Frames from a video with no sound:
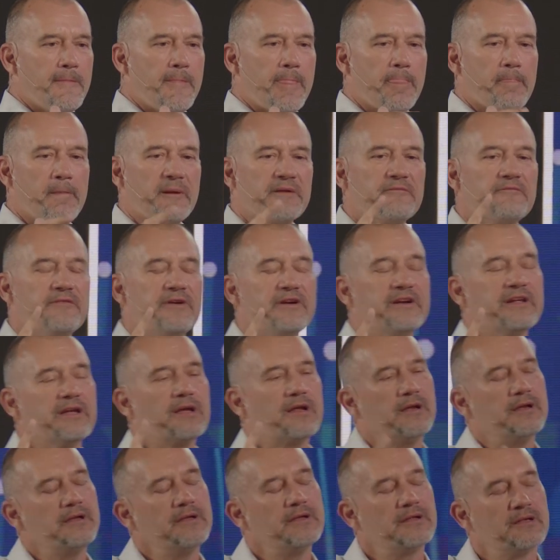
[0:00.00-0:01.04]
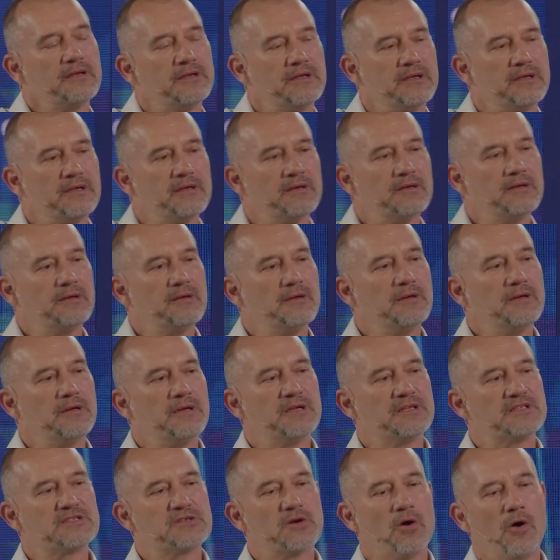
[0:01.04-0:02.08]
but very clearly
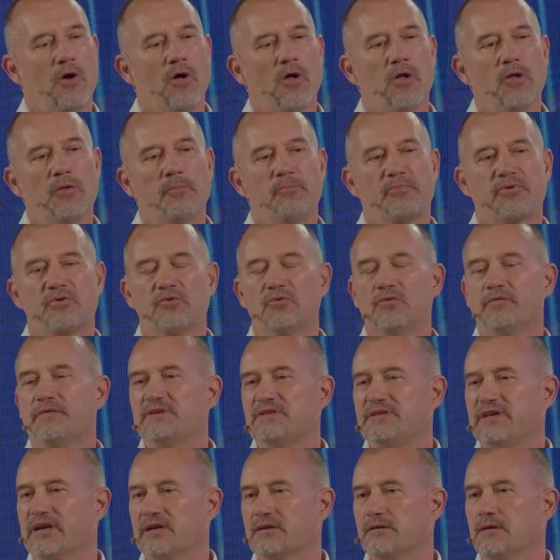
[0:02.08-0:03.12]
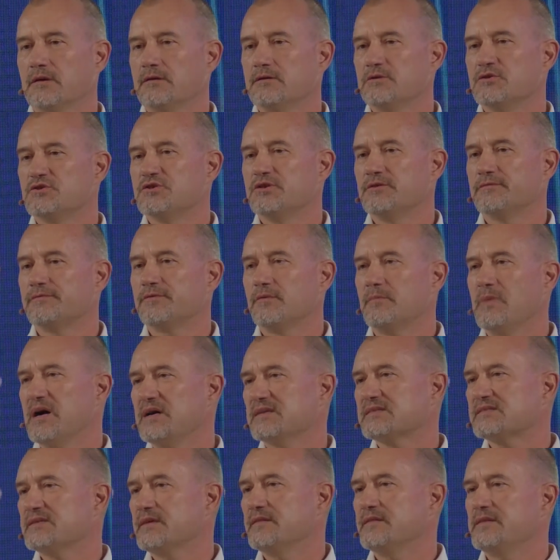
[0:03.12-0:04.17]
it's all proven technology from
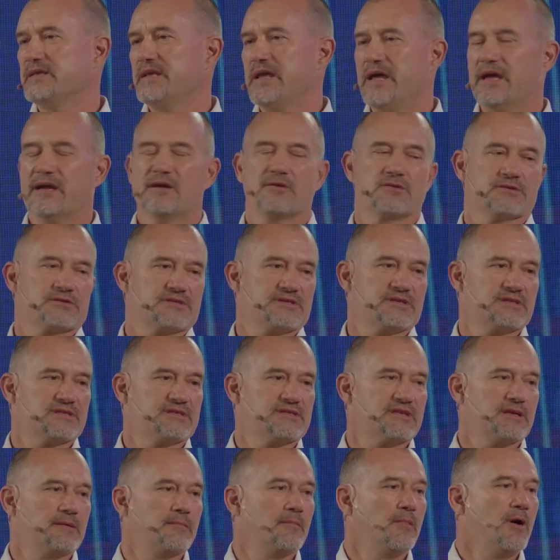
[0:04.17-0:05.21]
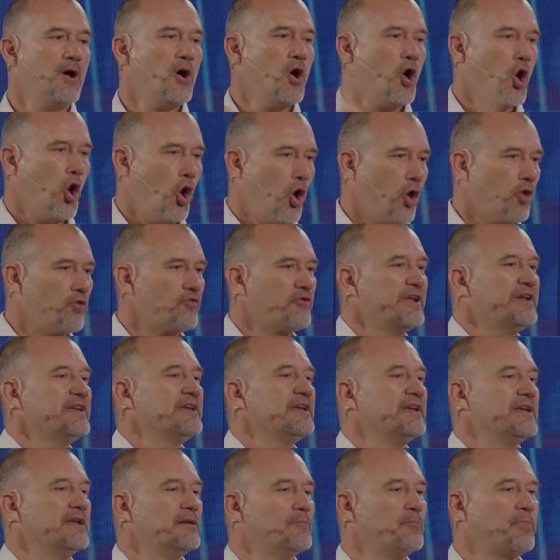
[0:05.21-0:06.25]
us and the ecosystem
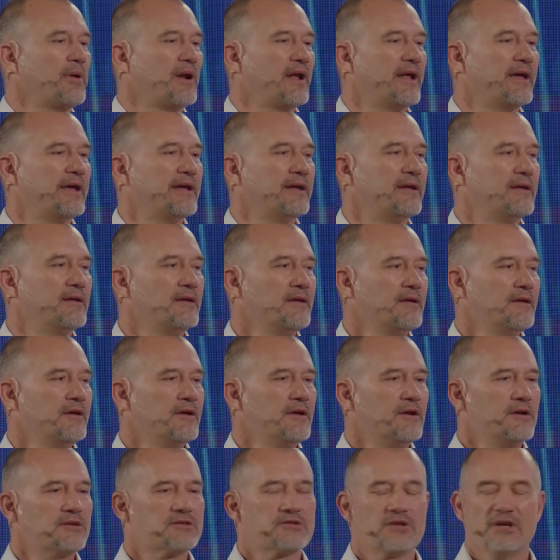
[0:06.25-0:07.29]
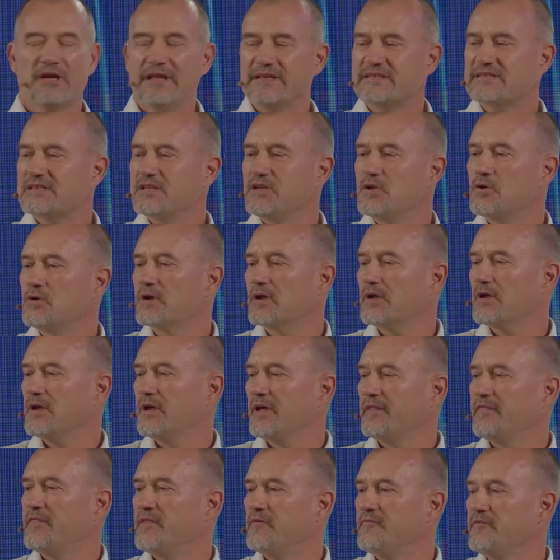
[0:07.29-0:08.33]
already in play. So let's look
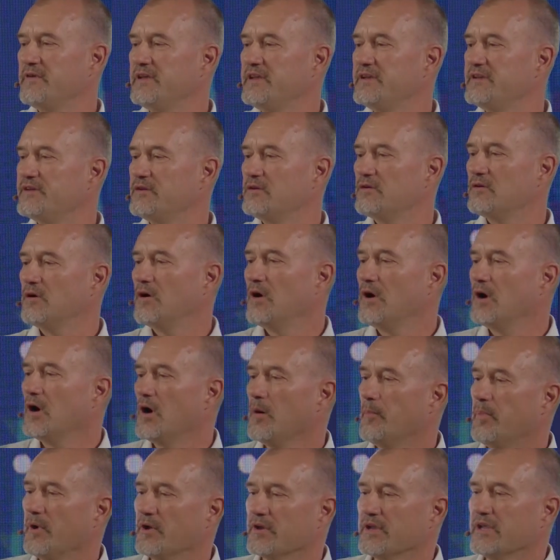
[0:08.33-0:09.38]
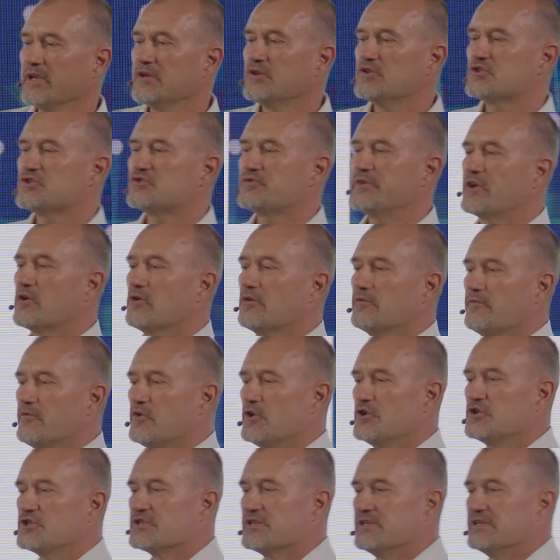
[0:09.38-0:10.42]
at the video about industry
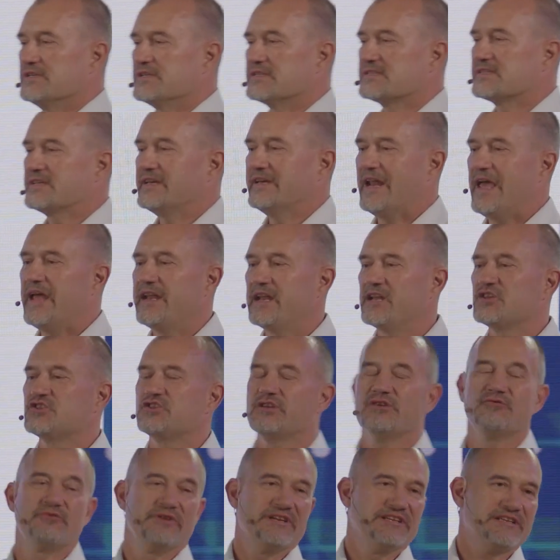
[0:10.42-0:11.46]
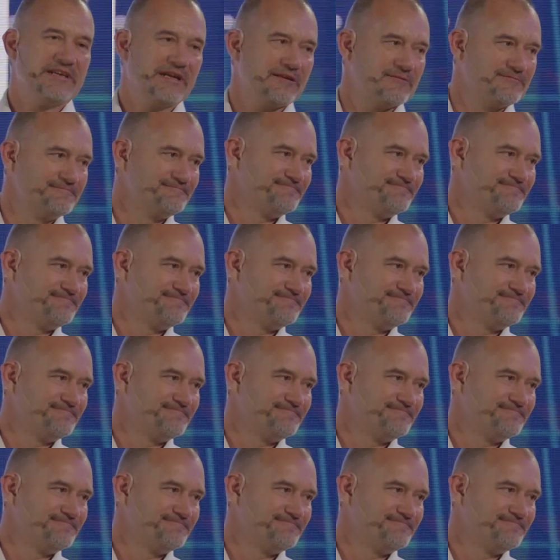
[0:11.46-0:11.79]
convergence in energy and retail.